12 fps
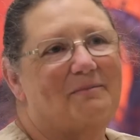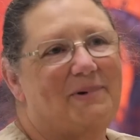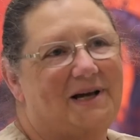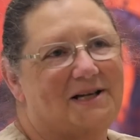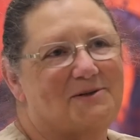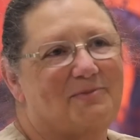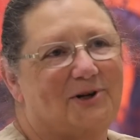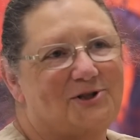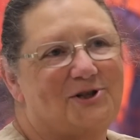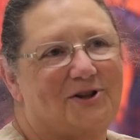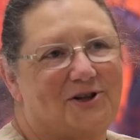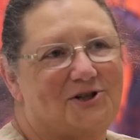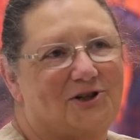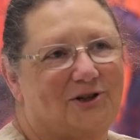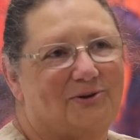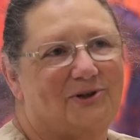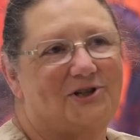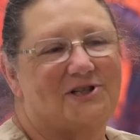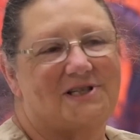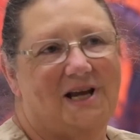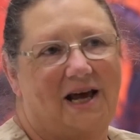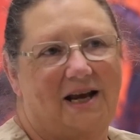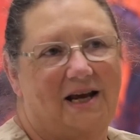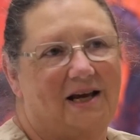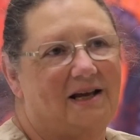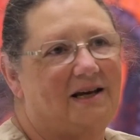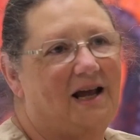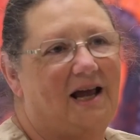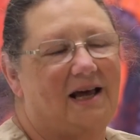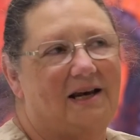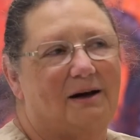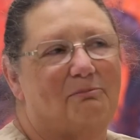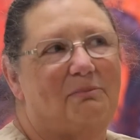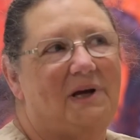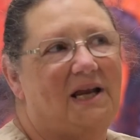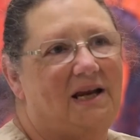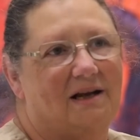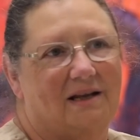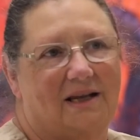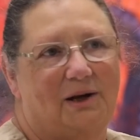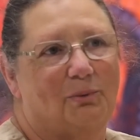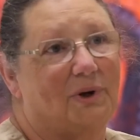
because most of the children just get in and immediately